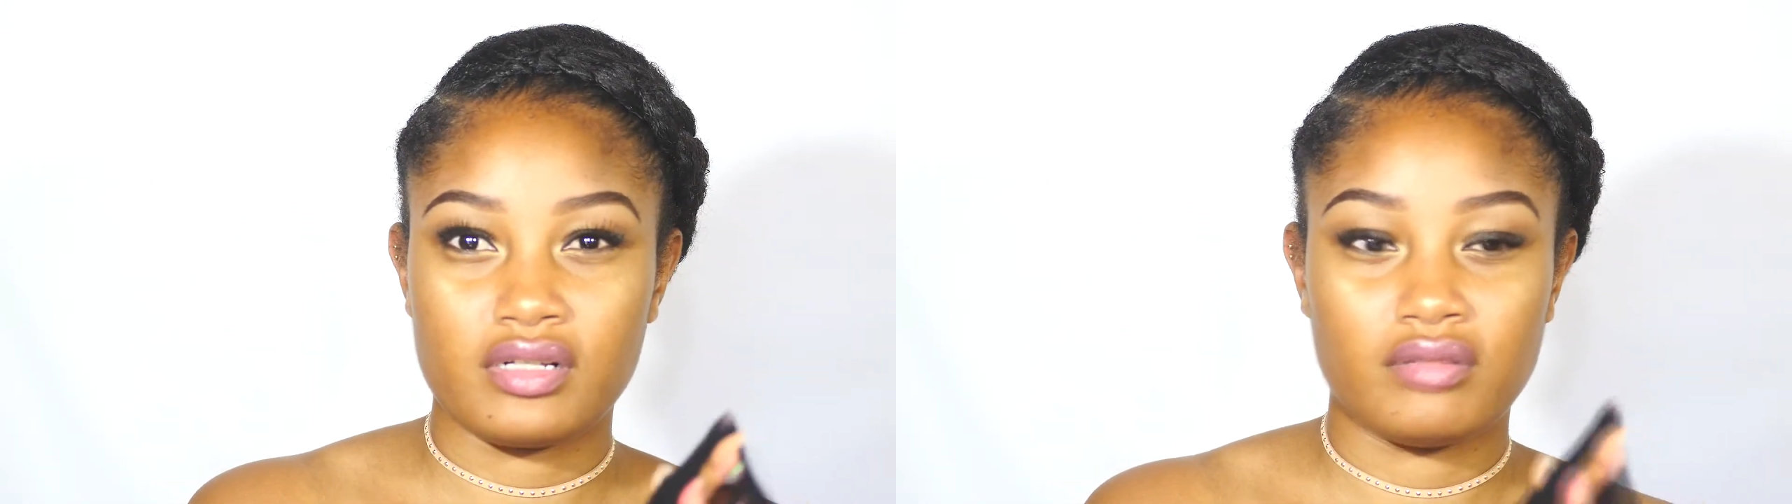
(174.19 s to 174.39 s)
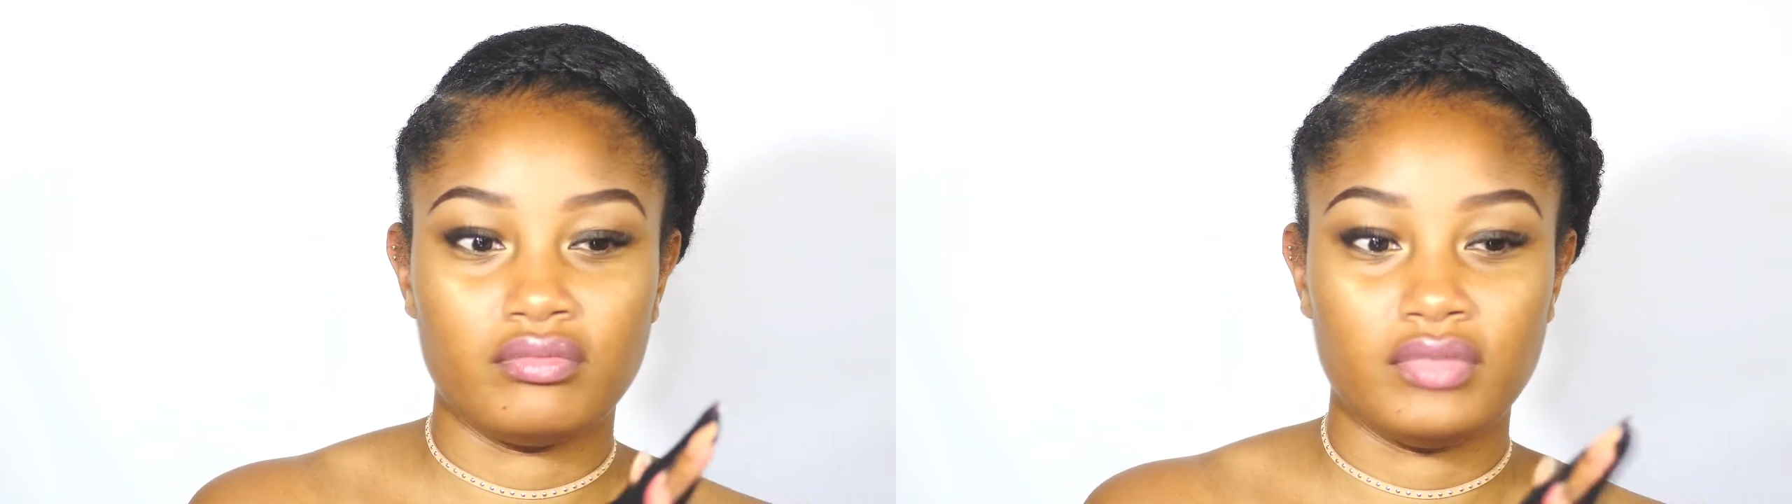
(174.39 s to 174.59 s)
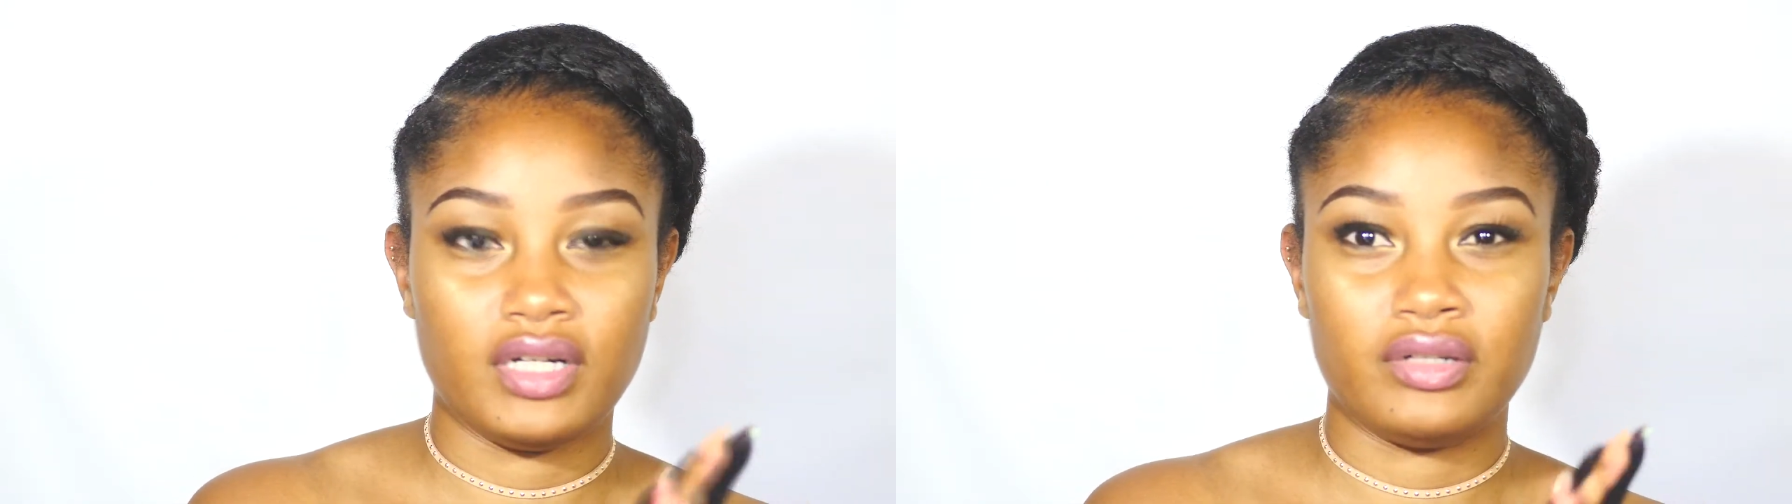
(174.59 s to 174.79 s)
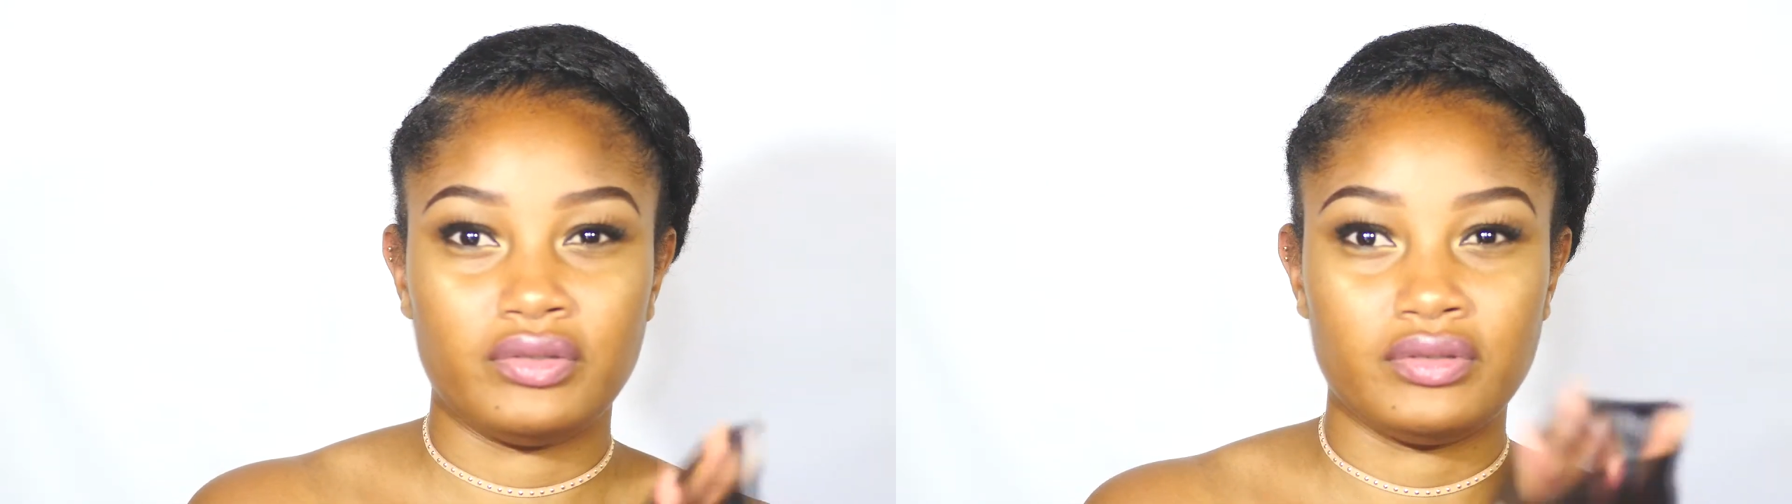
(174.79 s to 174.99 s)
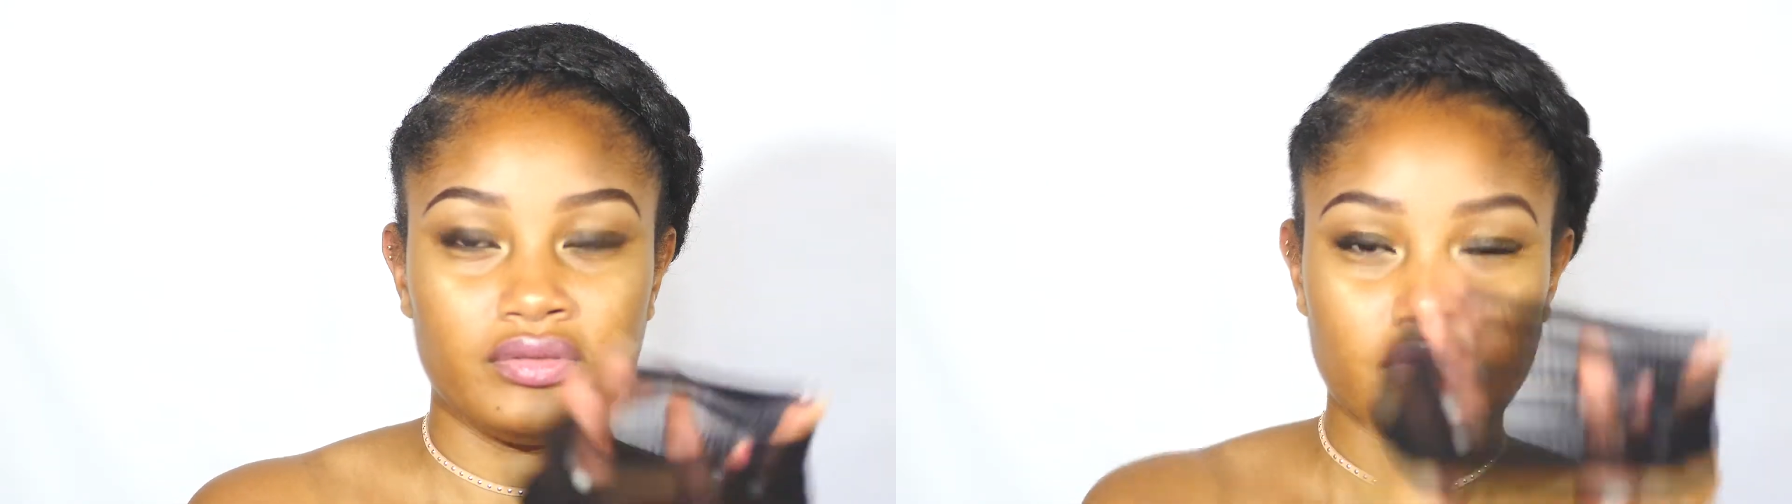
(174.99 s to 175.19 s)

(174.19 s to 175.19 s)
or something, I don't know.